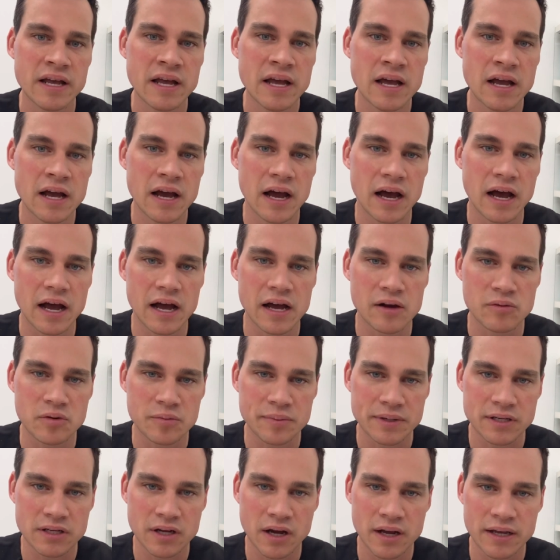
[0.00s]
We'll be
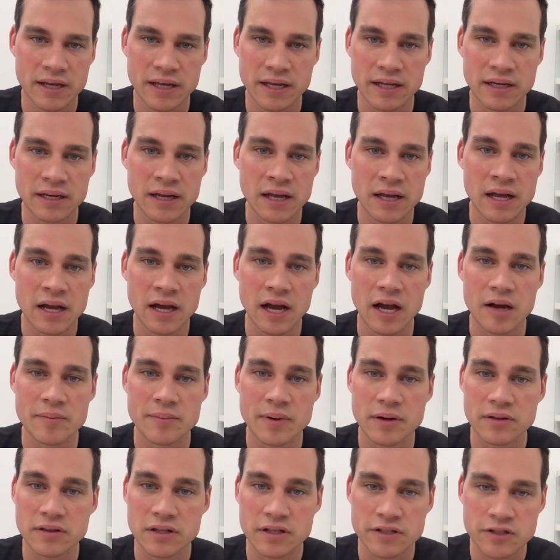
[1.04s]
talking
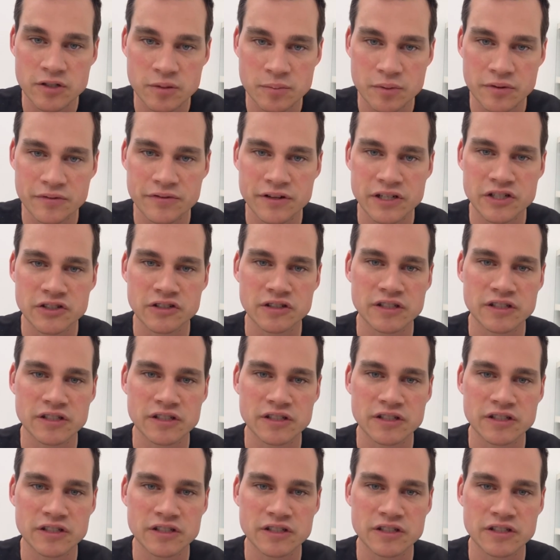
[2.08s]
about the superficial